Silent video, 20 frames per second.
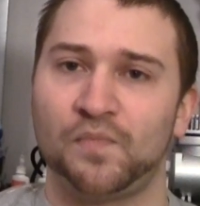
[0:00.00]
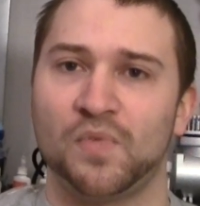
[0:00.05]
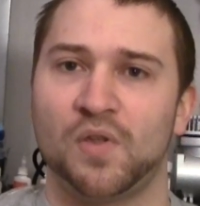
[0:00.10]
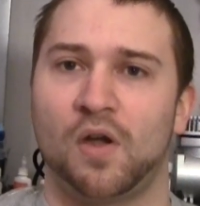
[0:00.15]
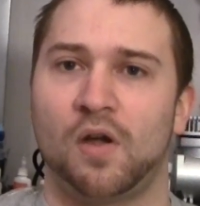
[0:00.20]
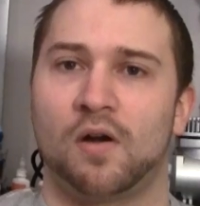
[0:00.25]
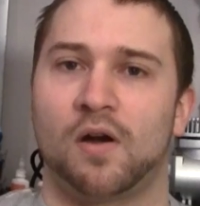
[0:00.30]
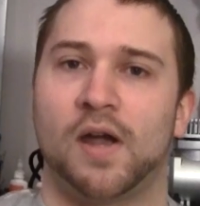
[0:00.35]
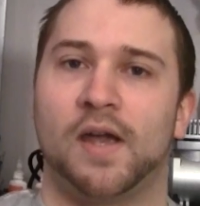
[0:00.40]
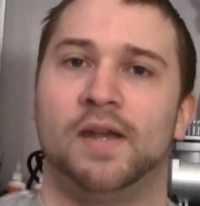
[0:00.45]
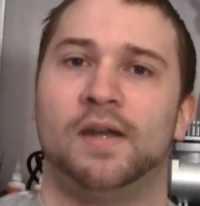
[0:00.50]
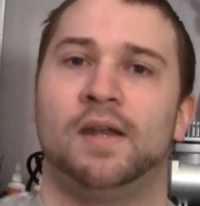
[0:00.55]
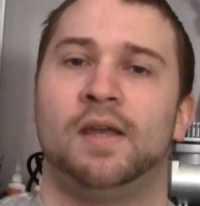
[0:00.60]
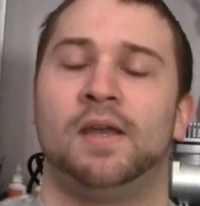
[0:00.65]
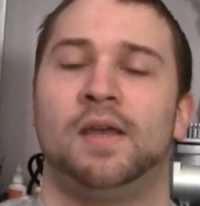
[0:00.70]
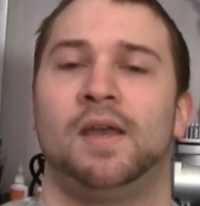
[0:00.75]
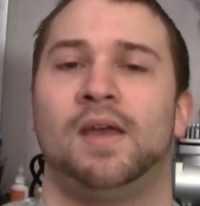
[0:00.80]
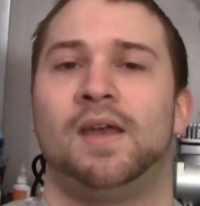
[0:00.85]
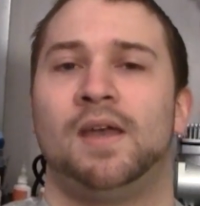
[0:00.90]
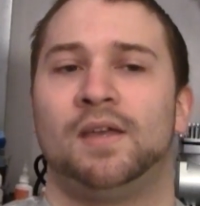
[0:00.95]
Alright.
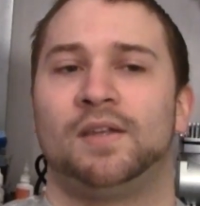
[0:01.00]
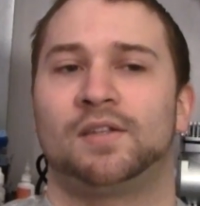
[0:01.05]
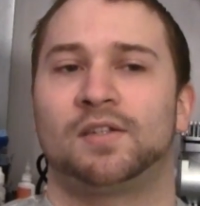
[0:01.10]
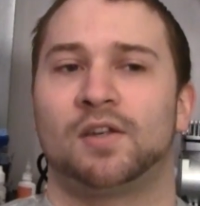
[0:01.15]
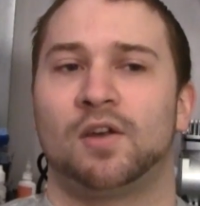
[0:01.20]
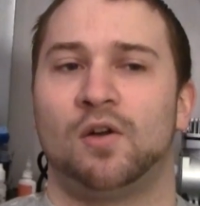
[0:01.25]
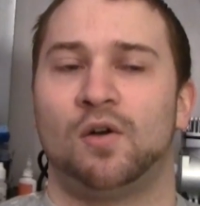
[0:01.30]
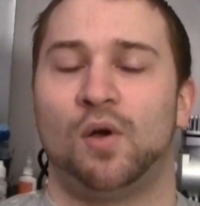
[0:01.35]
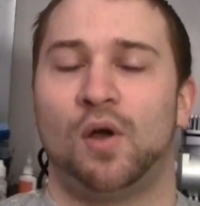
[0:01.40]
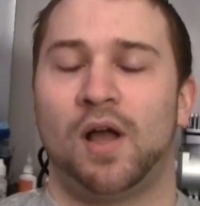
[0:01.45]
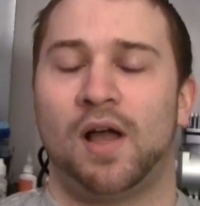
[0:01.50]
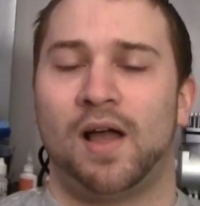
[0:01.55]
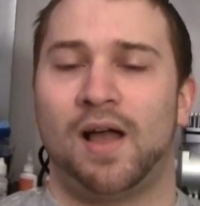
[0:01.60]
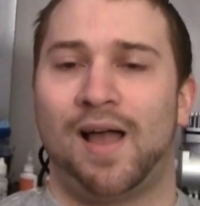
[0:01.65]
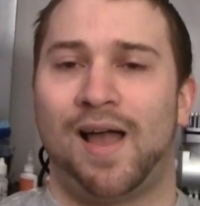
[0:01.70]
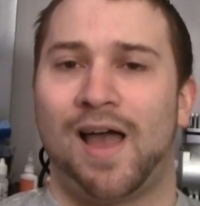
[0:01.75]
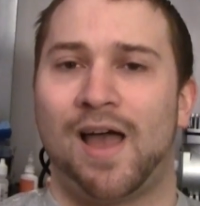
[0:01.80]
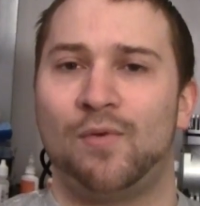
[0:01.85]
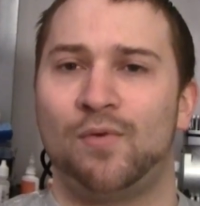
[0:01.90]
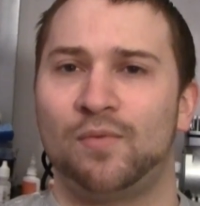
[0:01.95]
So
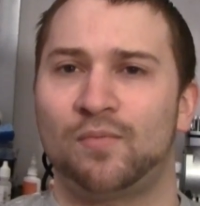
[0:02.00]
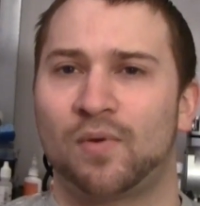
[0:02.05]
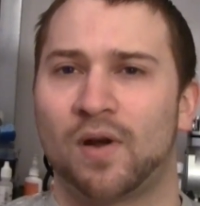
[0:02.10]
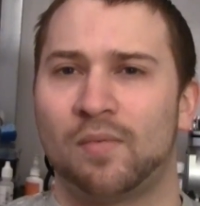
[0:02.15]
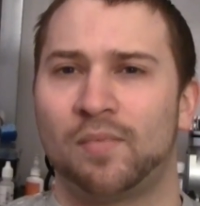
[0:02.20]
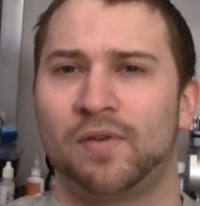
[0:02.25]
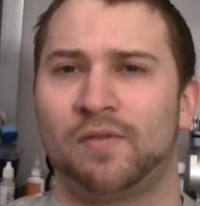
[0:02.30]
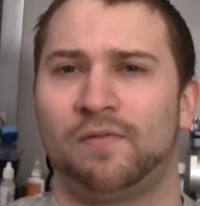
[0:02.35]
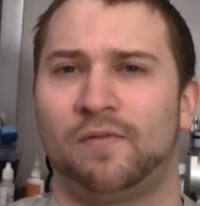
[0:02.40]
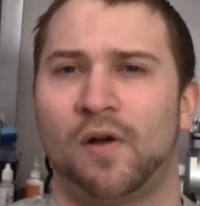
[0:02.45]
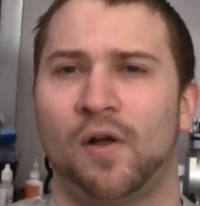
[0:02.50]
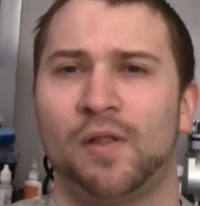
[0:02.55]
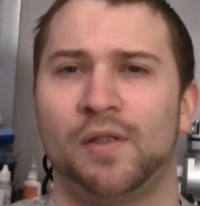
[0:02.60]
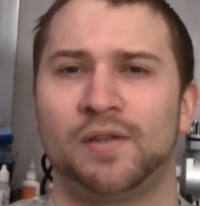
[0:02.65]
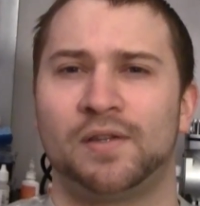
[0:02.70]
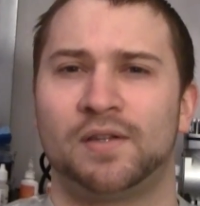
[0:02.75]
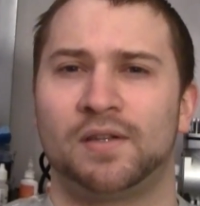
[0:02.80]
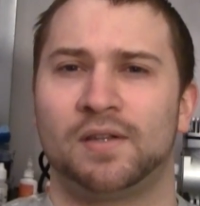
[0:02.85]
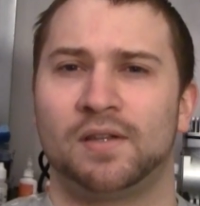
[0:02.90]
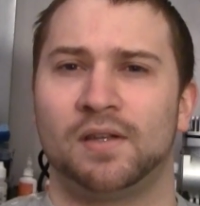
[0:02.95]
I would probably fall
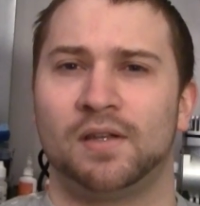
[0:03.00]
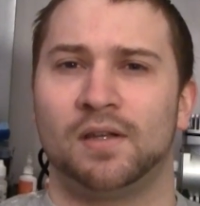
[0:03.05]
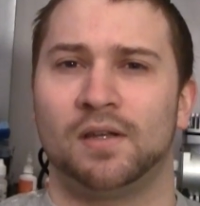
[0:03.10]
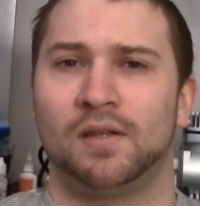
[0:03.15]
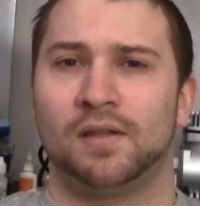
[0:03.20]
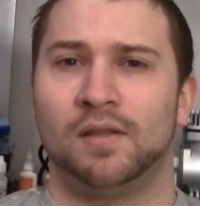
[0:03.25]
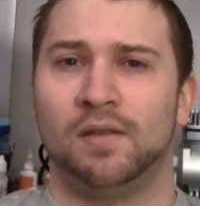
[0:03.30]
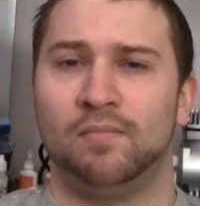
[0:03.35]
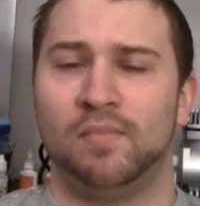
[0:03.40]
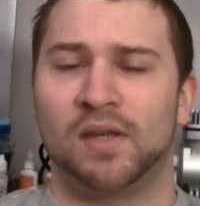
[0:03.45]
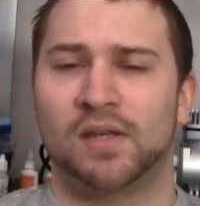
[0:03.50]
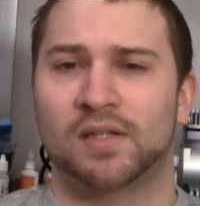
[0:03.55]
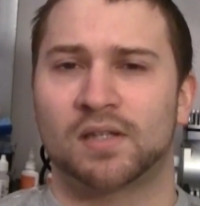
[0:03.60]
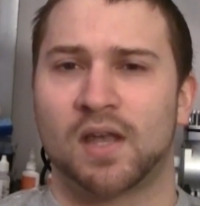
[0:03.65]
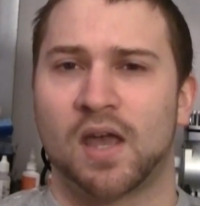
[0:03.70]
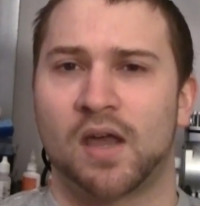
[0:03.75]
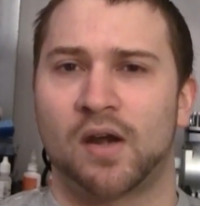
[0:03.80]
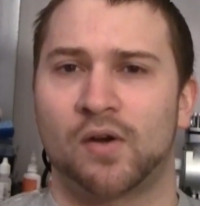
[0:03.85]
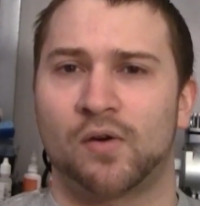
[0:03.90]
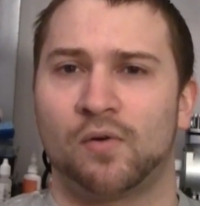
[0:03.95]
into the mix
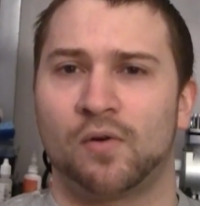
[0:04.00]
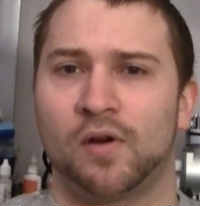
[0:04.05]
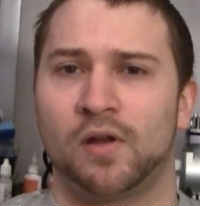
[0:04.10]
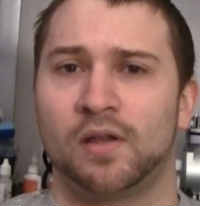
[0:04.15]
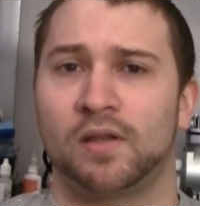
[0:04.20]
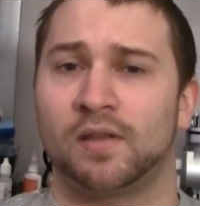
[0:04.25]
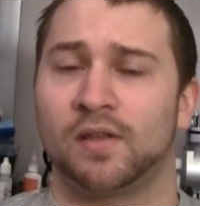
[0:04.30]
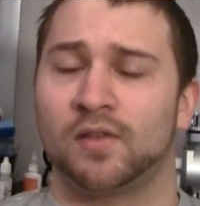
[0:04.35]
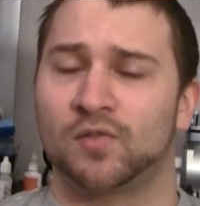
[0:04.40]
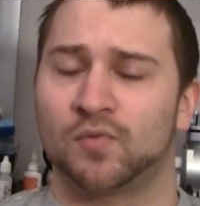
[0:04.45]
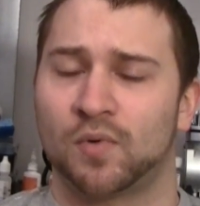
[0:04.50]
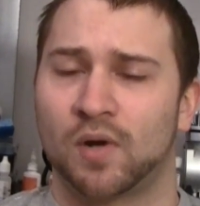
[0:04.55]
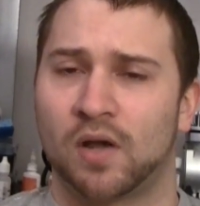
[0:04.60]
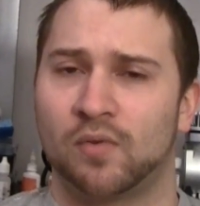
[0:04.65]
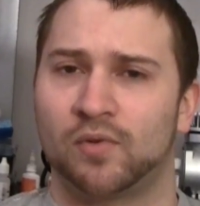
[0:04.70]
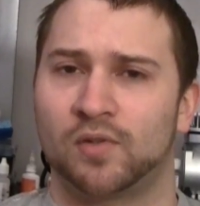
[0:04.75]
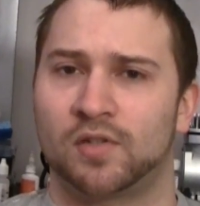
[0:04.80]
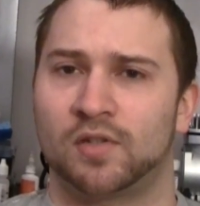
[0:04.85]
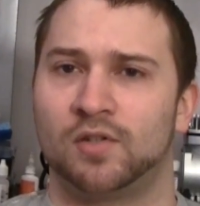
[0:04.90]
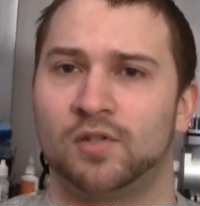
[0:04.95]
category, and that's what I
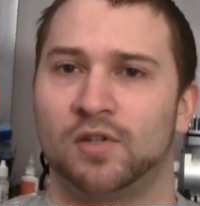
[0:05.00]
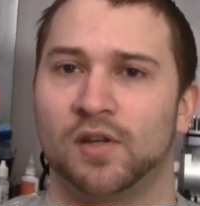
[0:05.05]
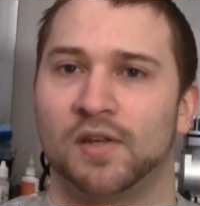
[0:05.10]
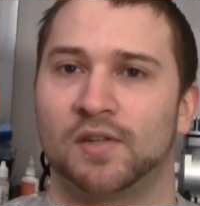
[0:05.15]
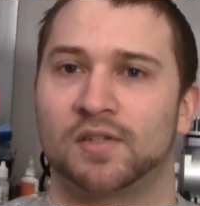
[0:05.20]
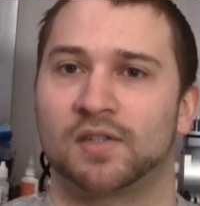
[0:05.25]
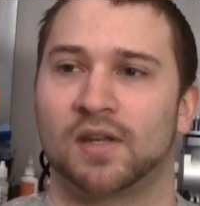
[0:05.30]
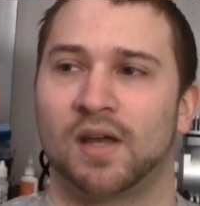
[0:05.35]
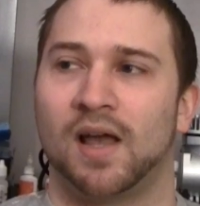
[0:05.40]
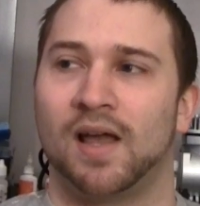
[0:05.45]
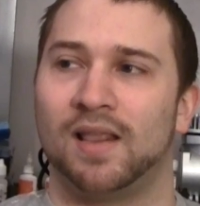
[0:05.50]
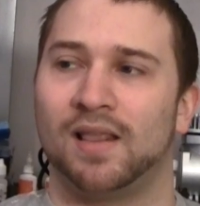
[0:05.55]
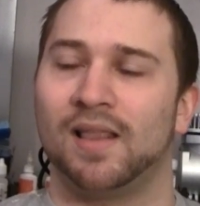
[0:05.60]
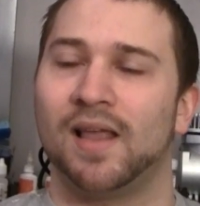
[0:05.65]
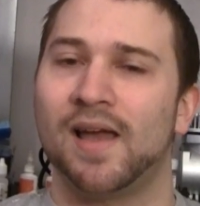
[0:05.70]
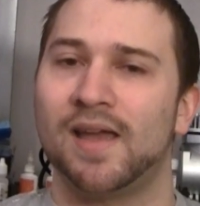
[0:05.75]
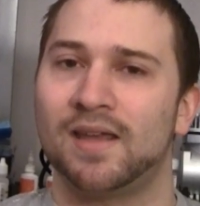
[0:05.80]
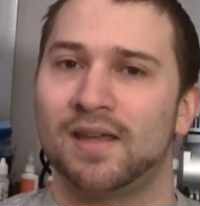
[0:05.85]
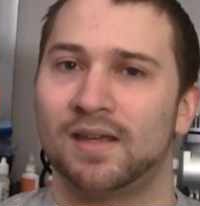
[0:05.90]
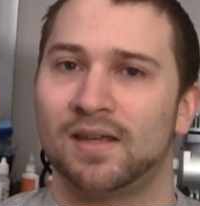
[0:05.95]
would suggest. I
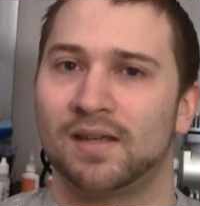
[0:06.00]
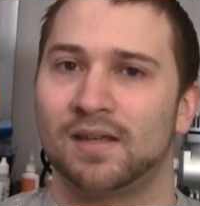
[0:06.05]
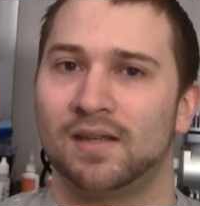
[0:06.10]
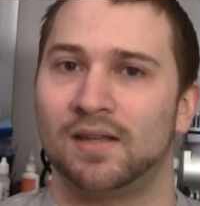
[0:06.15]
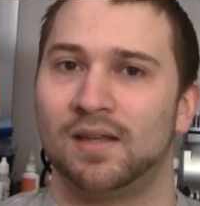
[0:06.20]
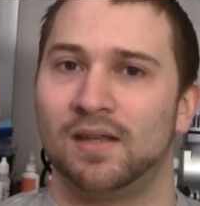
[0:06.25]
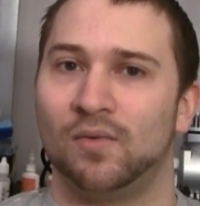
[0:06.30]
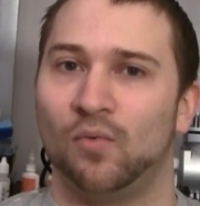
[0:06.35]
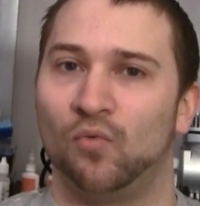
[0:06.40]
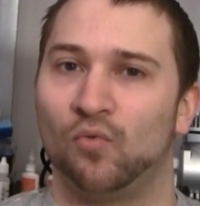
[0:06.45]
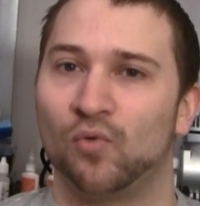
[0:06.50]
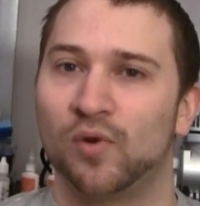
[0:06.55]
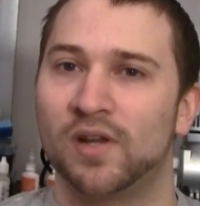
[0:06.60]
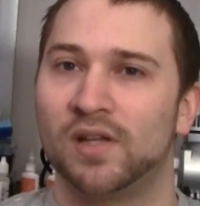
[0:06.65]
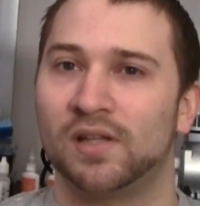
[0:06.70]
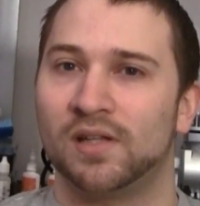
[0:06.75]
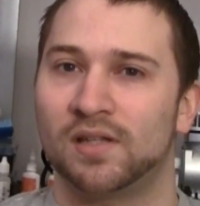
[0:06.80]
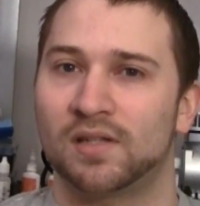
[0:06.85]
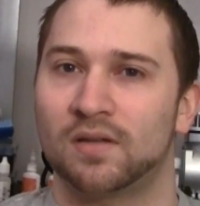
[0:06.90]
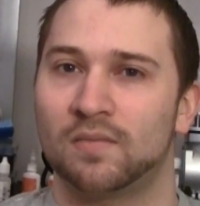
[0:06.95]
like
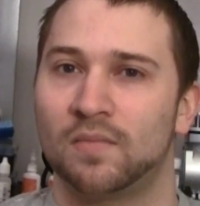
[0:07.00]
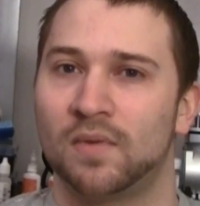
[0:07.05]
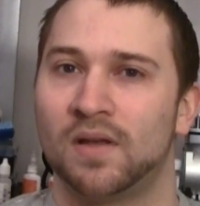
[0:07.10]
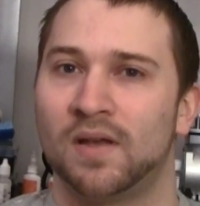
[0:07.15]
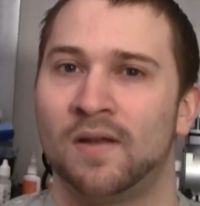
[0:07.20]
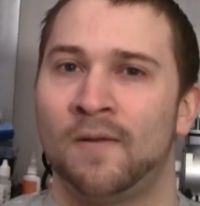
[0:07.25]
realism.